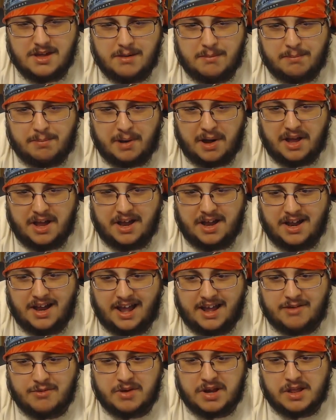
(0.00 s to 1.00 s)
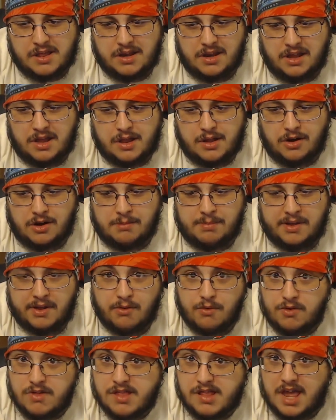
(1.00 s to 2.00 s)
But I'd recently started playing
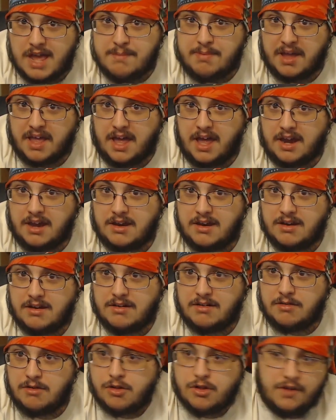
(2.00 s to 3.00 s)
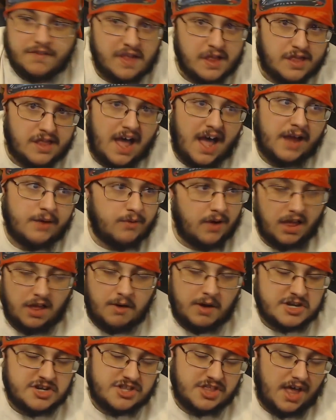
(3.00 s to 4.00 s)
RuneScape again, just on the side while I
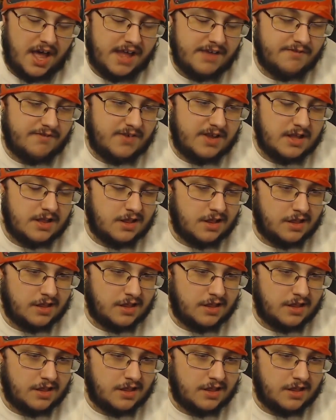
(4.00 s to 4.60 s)
watch live feeds.